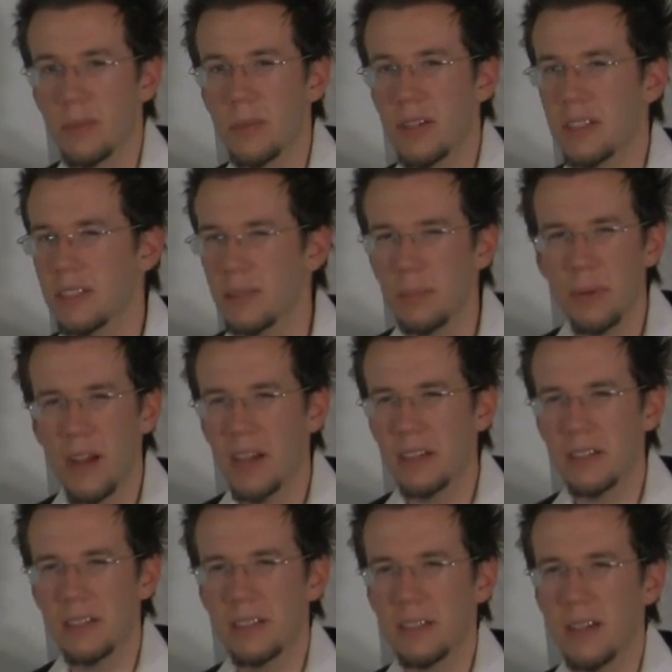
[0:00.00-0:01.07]
What is the
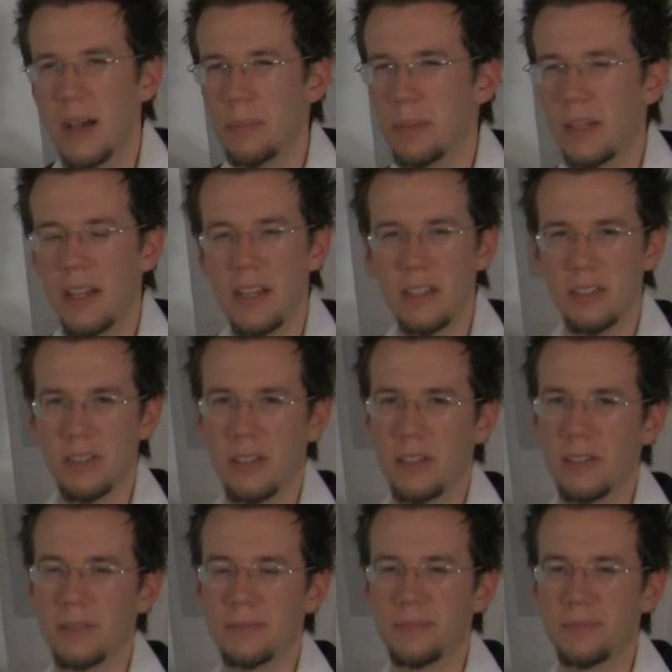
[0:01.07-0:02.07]
practical application?